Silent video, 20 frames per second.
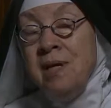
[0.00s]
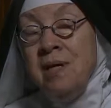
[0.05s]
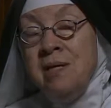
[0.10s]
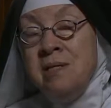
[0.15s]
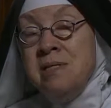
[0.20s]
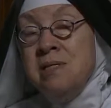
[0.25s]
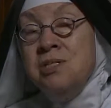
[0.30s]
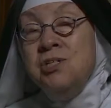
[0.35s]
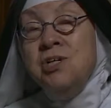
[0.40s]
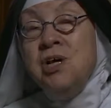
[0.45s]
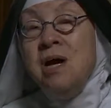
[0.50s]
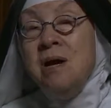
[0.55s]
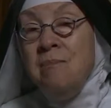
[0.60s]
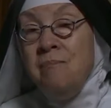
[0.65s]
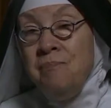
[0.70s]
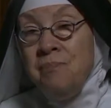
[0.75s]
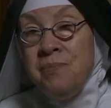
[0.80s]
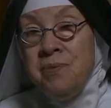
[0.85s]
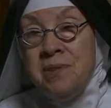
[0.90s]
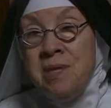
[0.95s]
it's a
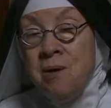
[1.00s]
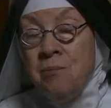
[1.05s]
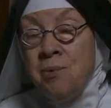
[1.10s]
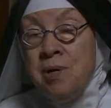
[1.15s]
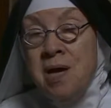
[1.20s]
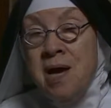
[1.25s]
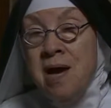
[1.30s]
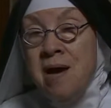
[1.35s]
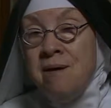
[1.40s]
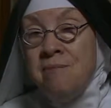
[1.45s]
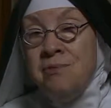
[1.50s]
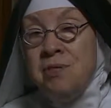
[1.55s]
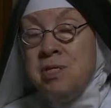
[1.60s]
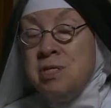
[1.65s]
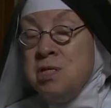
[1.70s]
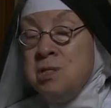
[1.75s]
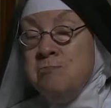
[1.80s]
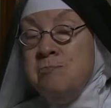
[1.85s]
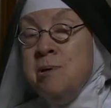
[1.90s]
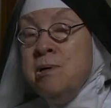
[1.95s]
gem that we have
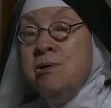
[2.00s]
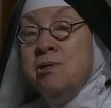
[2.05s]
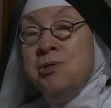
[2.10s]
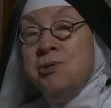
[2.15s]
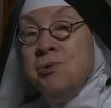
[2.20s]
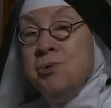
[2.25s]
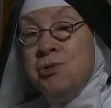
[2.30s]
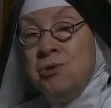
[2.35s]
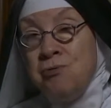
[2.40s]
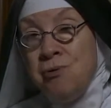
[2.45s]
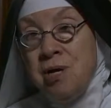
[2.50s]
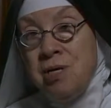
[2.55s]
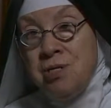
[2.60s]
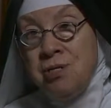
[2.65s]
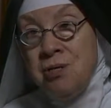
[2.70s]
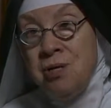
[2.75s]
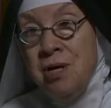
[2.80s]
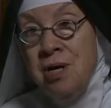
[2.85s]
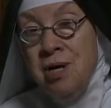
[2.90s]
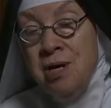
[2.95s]
this spiritual
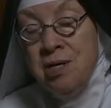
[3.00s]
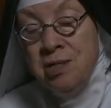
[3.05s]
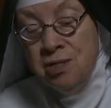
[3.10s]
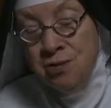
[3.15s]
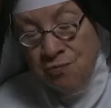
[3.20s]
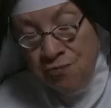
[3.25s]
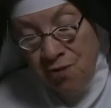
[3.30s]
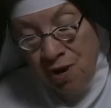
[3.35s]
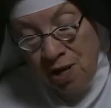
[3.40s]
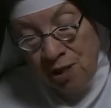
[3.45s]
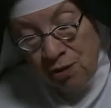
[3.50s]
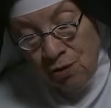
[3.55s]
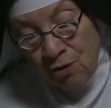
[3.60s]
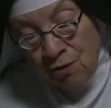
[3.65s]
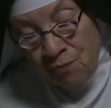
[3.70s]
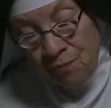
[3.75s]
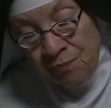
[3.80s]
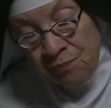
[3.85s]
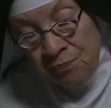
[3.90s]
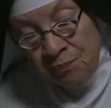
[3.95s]
treasure to
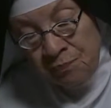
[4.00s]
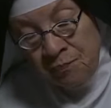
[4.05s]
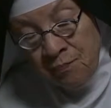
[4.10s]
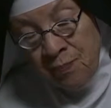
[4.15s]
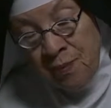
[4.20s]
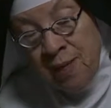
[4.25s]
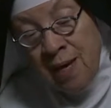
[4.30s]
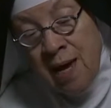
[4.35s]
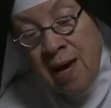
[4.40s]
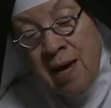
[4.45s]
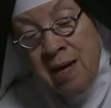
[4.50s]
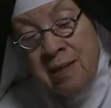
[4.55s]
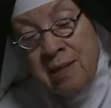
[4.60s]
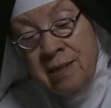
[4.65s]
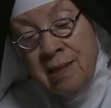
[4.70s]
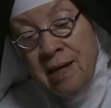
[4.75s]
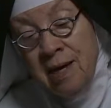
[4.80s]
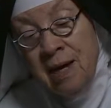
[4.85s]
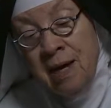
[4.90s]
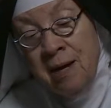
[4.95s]
follow. And
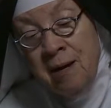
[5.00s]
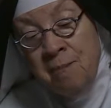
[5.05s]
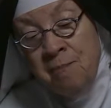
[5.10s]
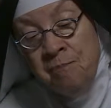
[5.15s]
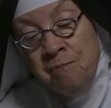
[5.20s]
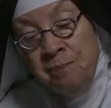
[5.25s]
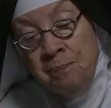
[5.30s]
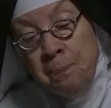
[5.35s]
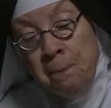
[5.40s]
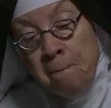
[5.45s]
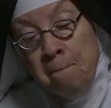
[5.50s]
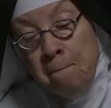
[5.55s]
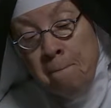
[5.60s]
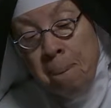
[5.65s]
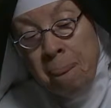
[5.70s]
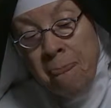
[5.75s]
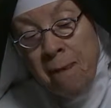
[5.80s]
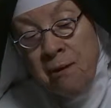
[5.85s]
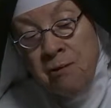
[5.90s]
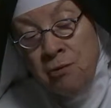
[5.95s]

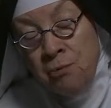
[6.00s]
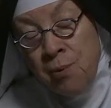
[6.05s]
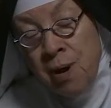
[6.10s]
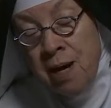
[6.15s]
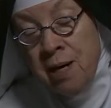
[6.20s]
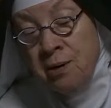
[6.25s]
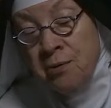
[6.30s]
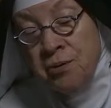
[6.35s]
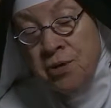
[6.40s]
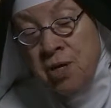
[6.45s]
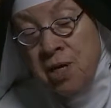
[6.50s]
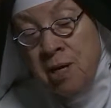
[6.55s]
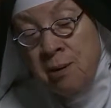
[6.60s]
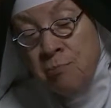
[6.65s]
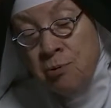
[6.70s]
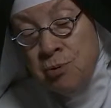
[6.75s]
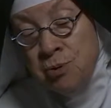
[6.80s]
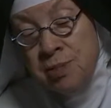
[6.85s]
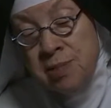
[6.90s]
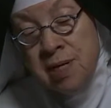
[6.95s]
the writer of the
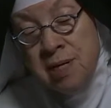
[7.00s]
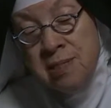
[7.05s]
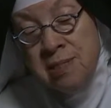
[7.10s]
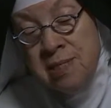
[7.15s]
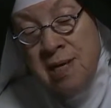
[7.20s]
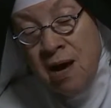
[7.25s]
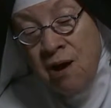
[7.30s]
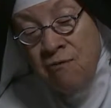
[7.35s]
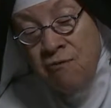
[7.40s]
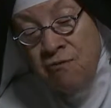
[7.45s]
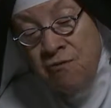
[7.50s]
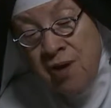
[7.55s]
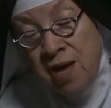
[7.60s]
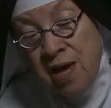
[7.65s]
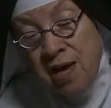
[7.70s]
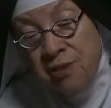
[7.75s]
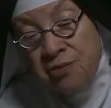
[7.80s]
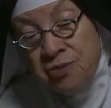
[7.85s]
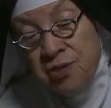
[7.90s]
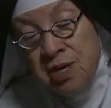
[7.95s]
Hebrews says, now
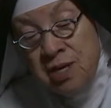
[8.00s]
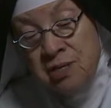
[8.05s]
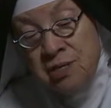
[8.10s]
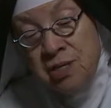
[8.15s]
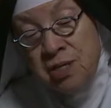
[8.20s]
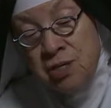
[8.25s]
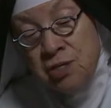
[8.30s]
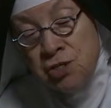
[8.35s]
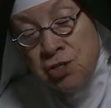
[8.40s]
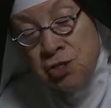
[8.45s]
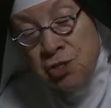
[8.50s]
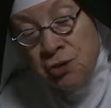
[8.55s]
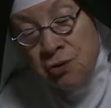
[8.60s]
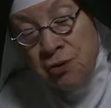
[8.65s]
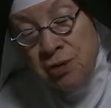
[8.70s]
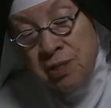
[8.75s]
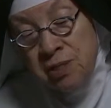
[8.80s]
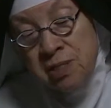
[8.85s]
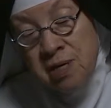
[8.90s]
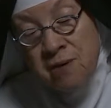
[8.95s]
faith is the
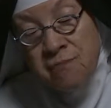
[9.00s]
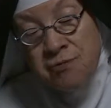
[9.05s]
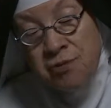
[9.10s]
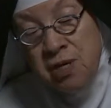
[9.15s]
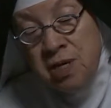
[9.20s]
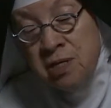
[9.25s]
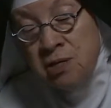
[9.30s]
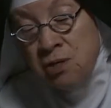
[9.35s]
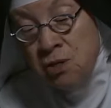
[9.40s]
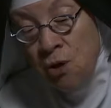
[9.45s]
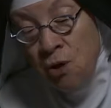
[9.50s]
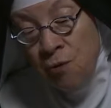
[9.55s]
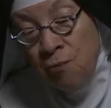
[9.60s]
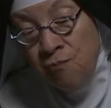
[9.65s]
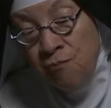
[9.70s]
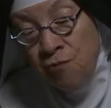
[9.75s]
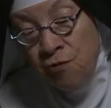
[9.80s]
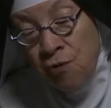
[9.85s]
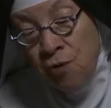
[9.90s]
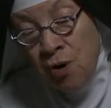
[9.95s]
assurance of things
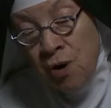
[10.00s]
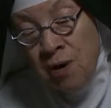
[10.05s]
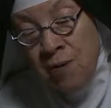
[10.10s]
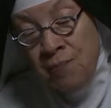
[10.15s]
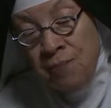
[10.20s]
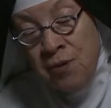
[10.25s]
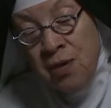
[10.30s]
hoped for,